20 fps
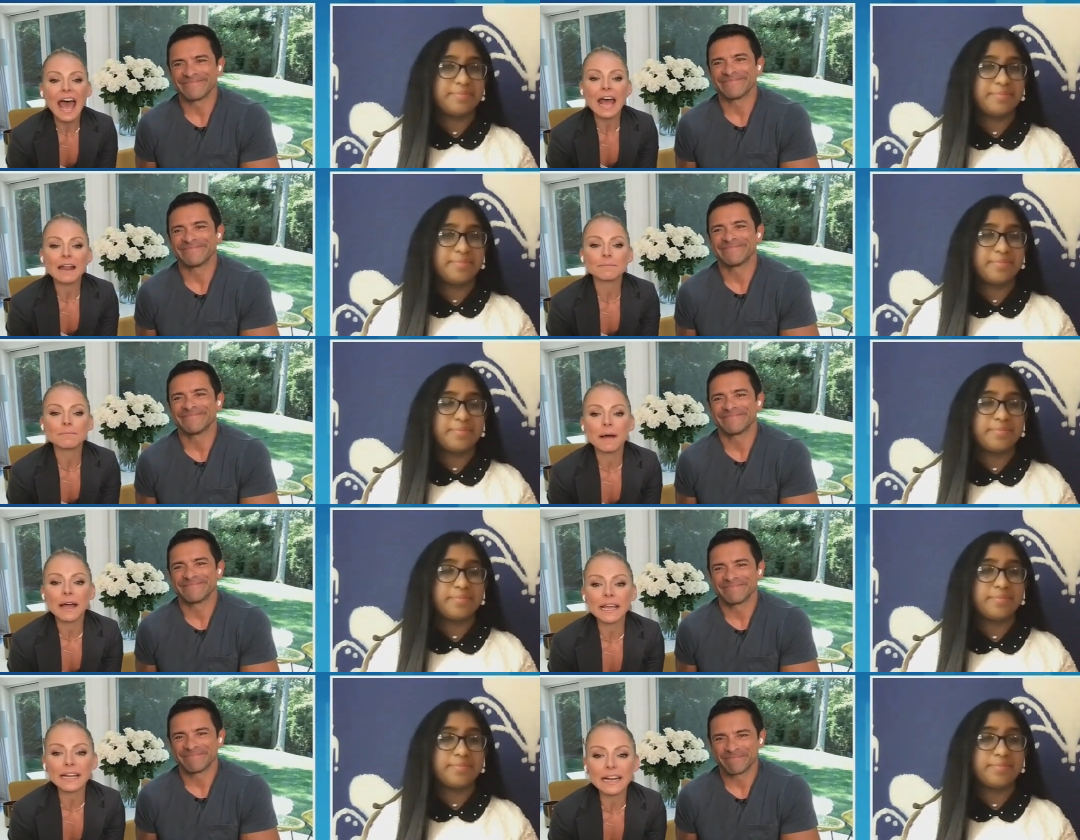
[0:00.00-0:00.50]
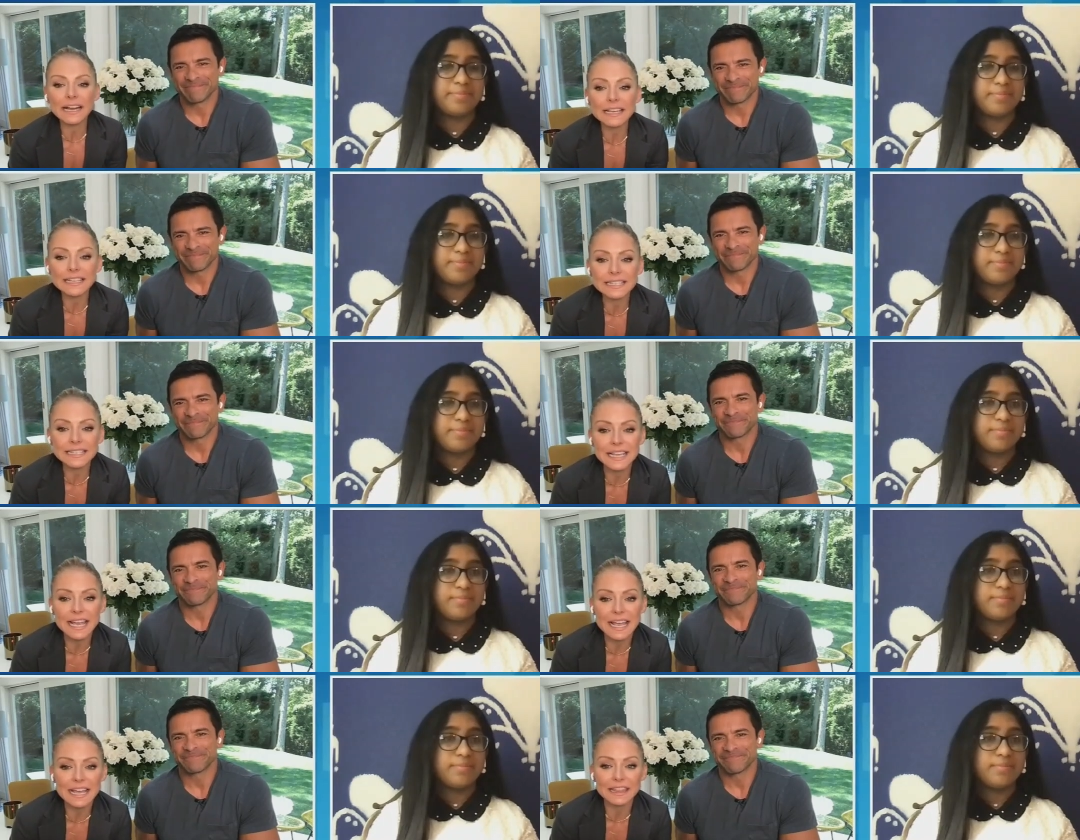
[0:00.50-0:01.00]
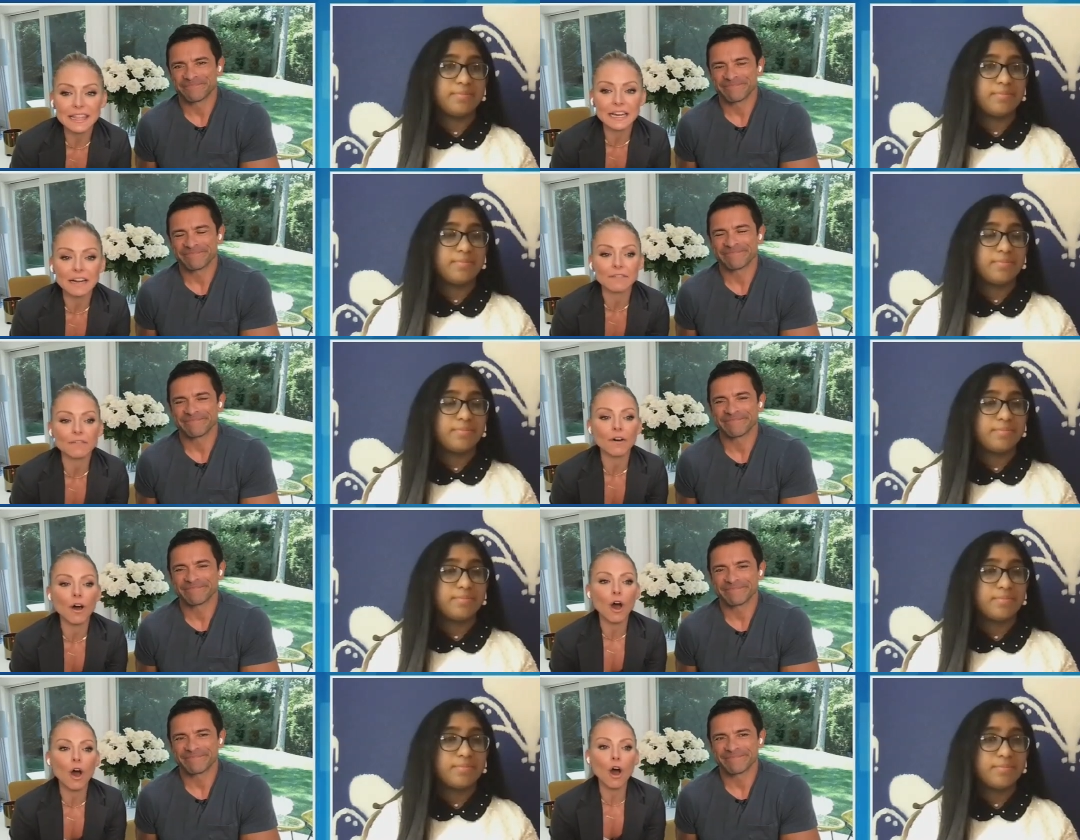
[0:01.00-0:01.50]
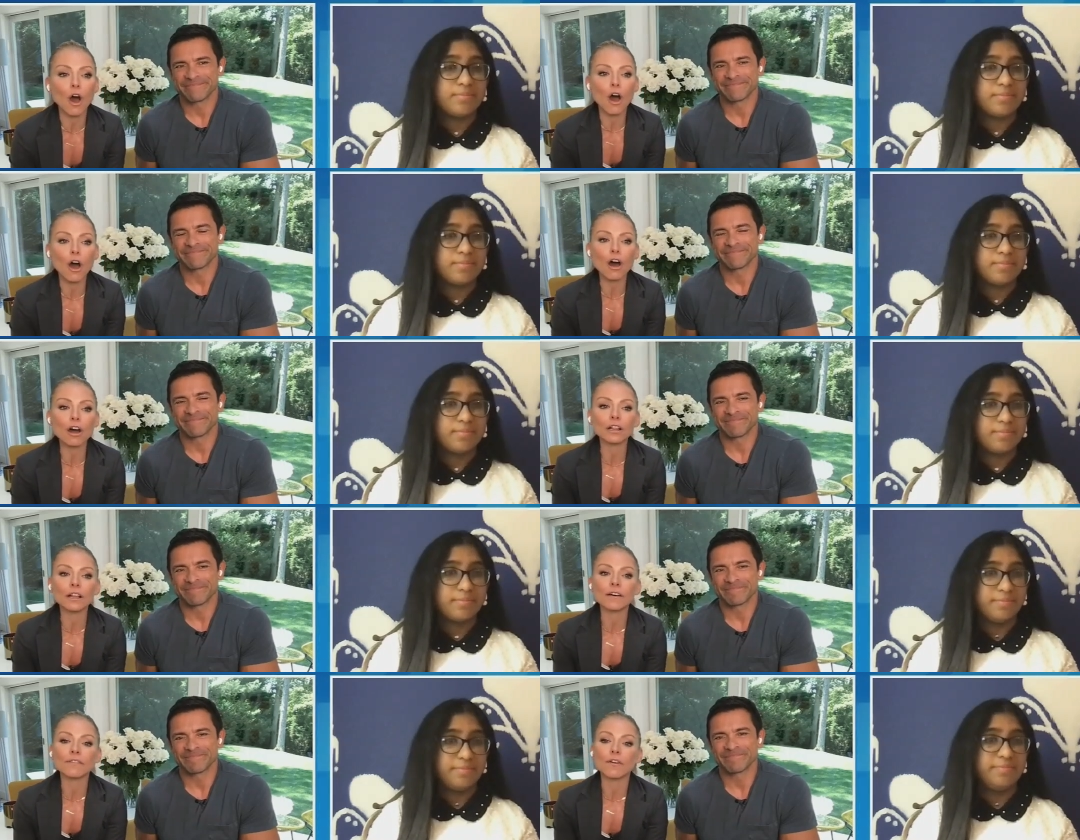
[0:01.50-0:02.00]
Speaker 1: And might I say that of
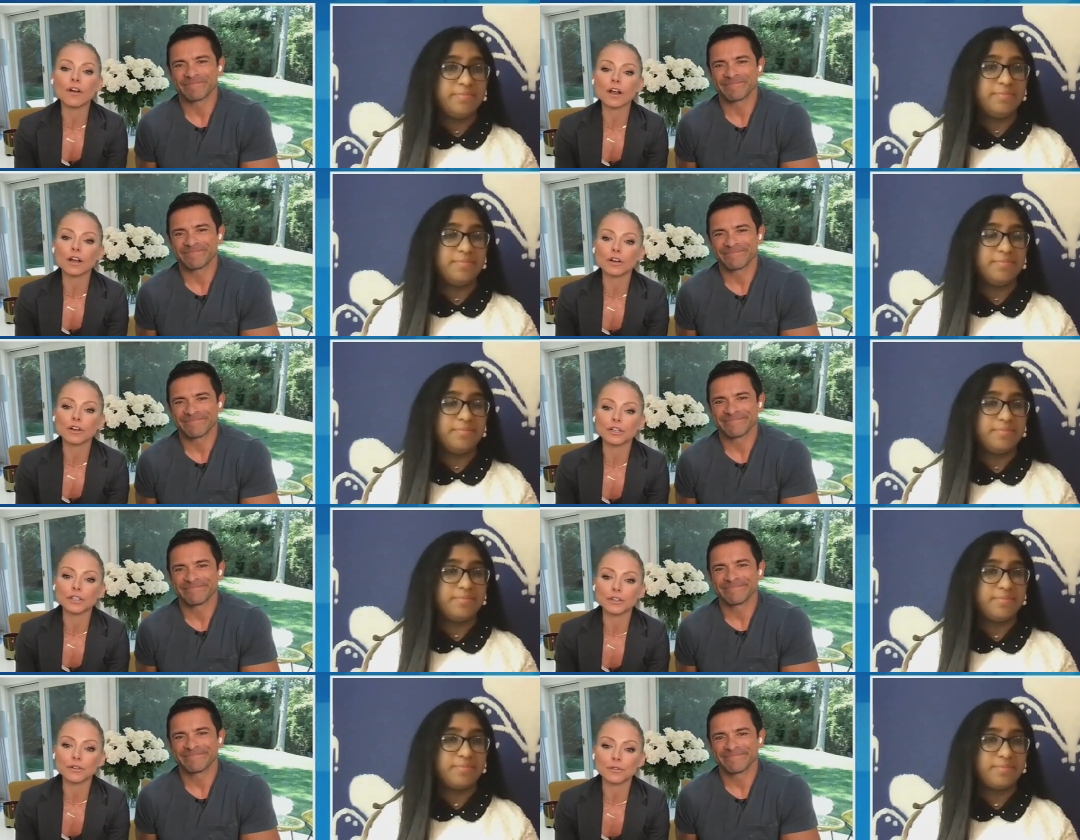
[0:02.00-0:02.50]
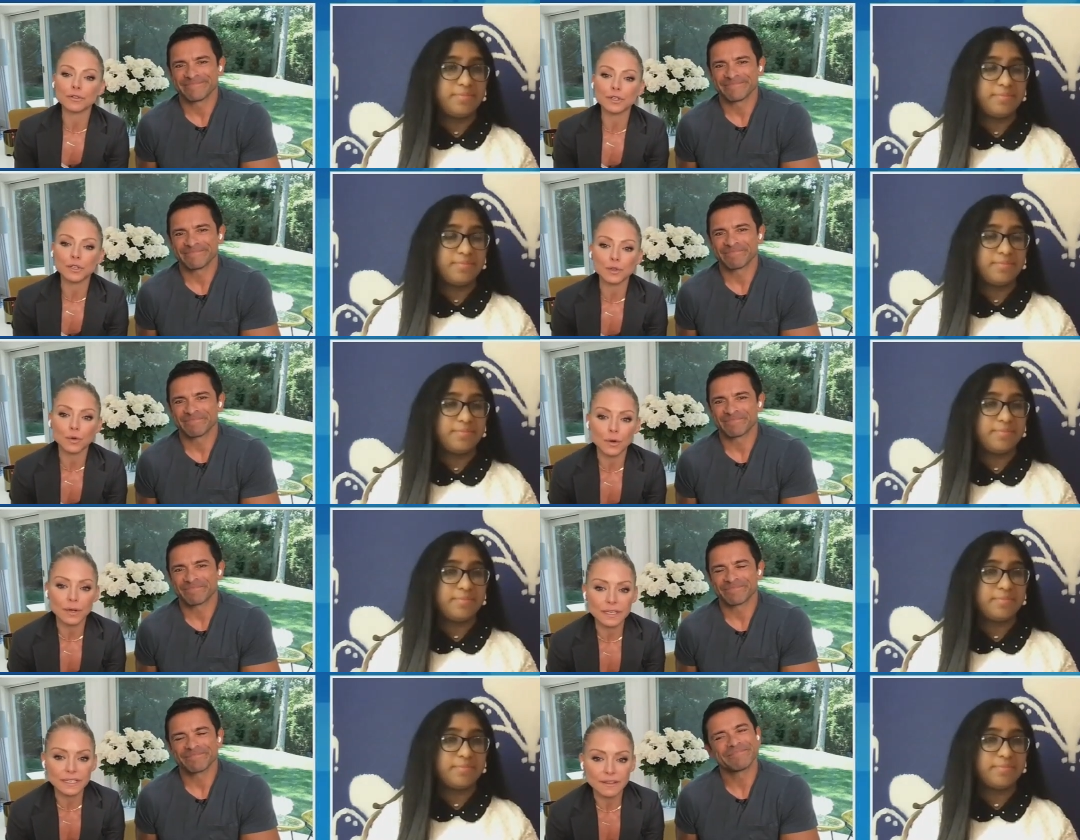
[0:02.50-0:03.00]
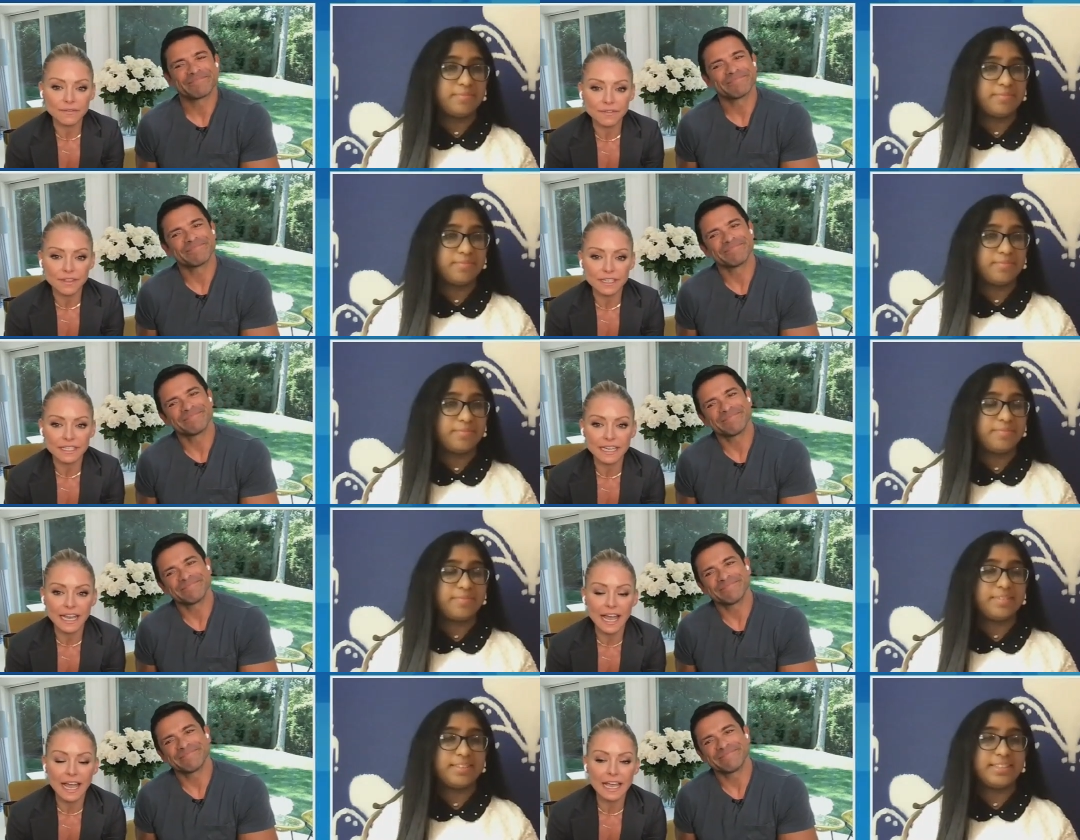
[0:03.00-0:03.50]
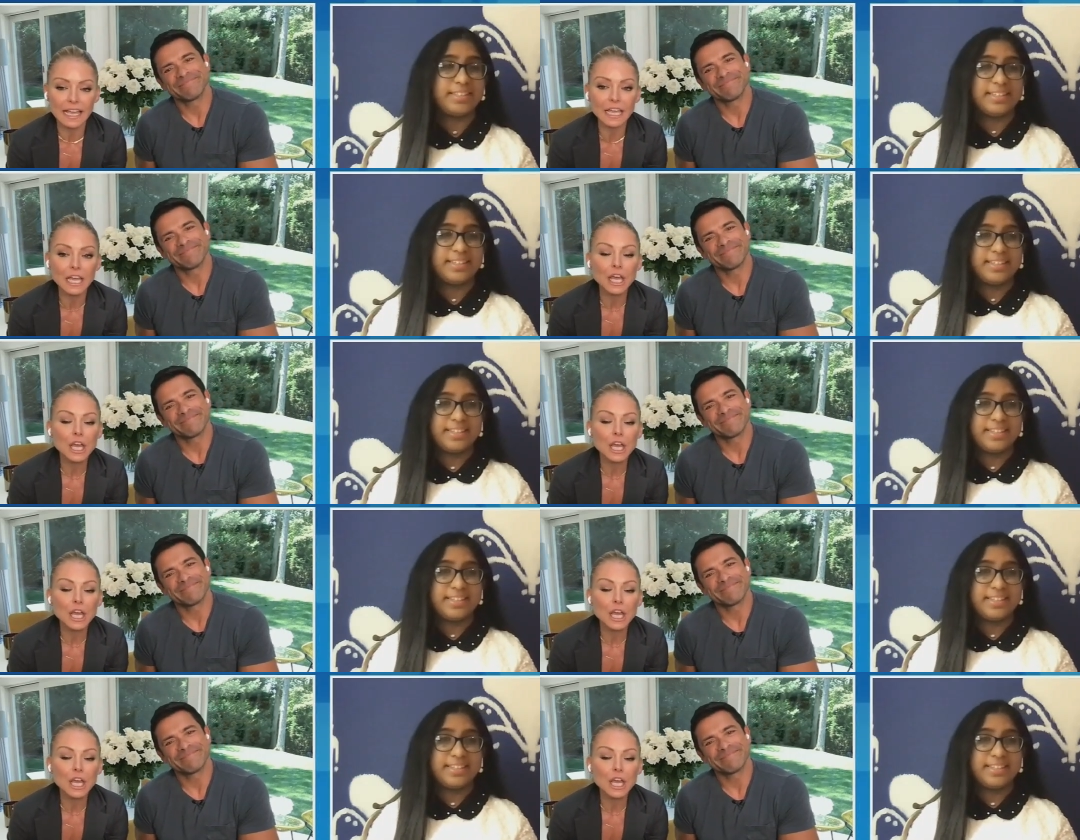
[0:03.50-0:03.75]
all of our good news stories of the day,